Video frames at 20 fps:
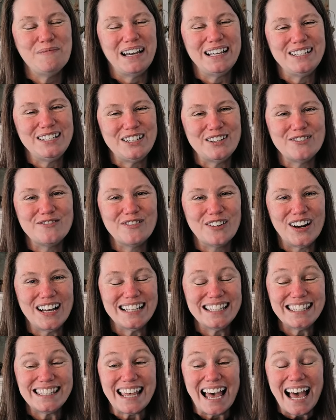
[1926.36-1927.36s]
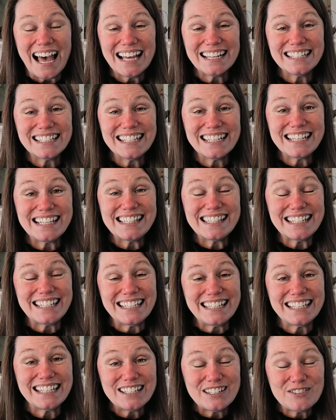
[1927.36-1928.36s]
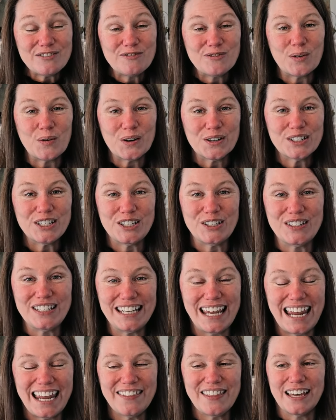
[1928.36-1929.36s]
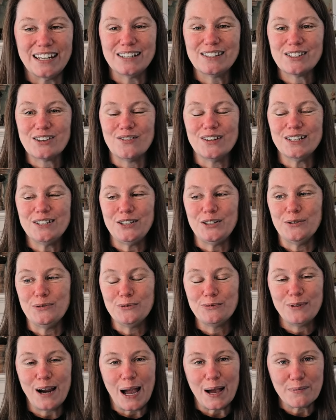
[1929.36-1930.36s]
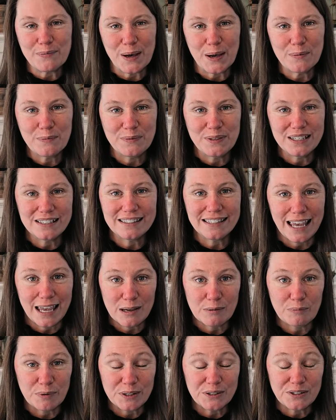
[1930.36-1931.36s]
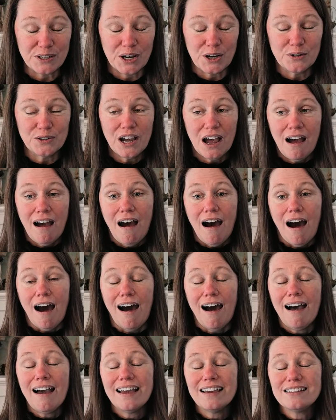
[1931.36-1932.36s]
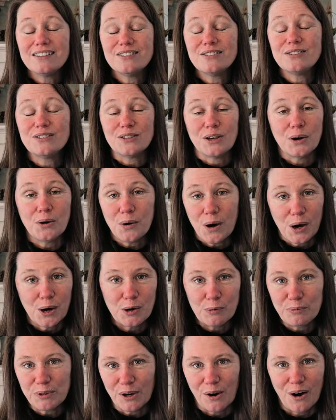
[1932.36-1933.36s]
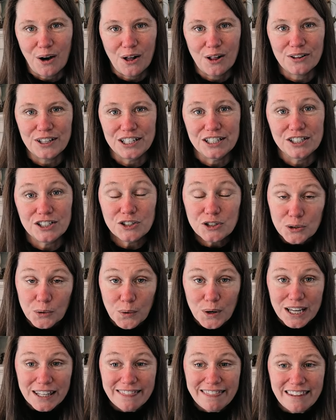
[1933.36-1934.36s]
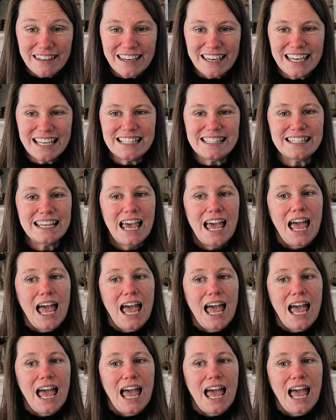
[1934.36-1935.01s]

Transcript: my dear friends, that is it for today. That is going to wrap up this episode. I so hope y'all enjoyed this.